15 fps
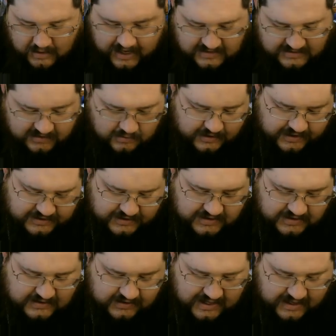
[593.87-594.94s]
as the
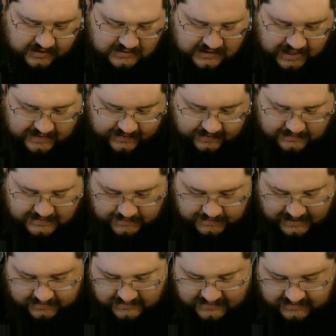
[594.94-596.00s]
Christians later taught them to
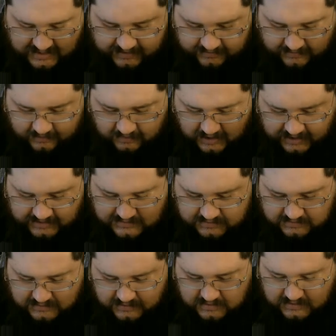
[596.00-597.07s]
make the sign of the
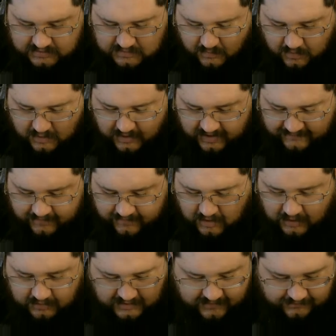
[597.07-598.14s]
cross, to ward off
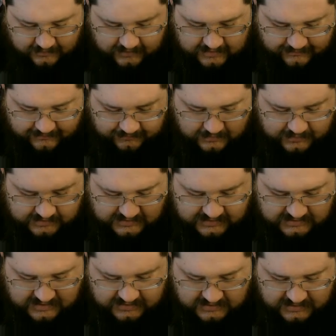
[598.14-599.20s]
all evil
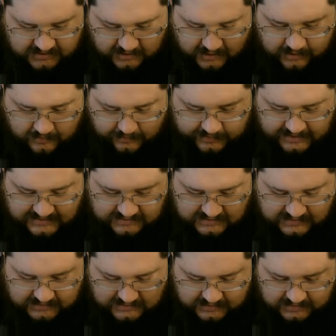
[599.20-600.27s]
influences and to secure
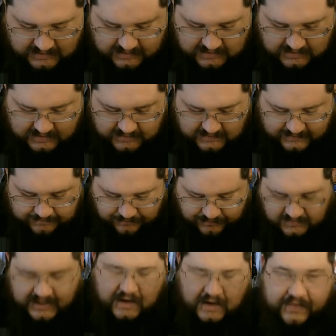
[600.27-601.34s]
blessings.
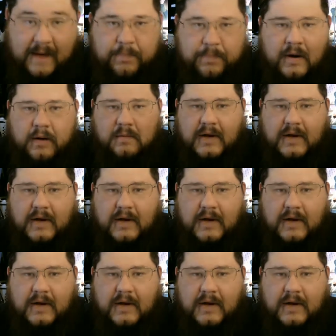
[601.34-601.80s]
Now, that part